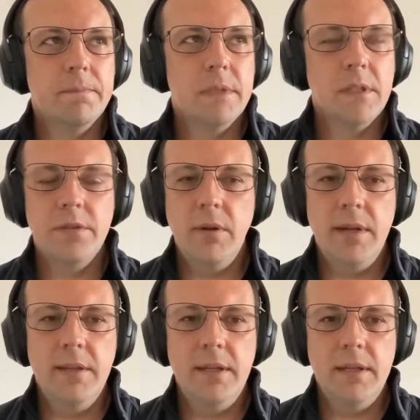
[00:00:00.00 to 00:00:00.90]
so I
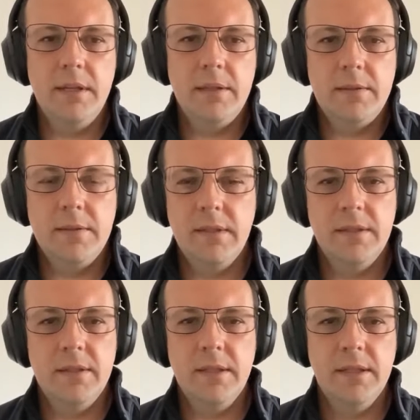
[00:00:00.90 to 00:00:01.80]
think
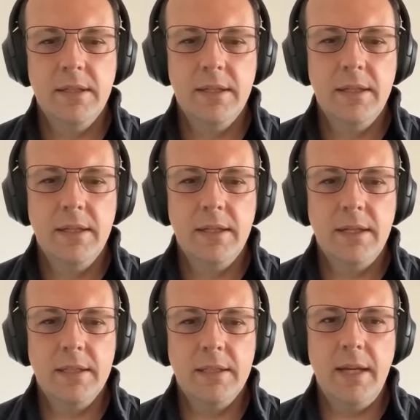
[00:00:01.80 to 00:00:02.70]

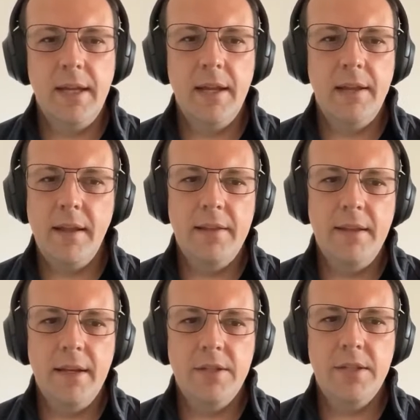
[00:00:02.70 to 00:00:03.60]

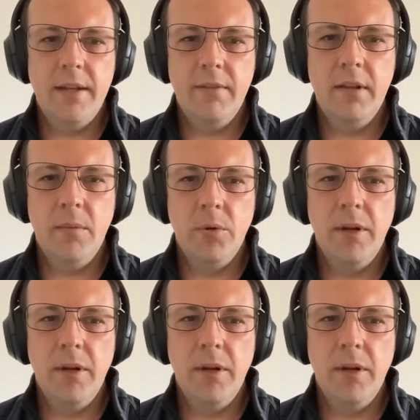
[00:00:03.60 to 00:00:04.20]
I just have a lot more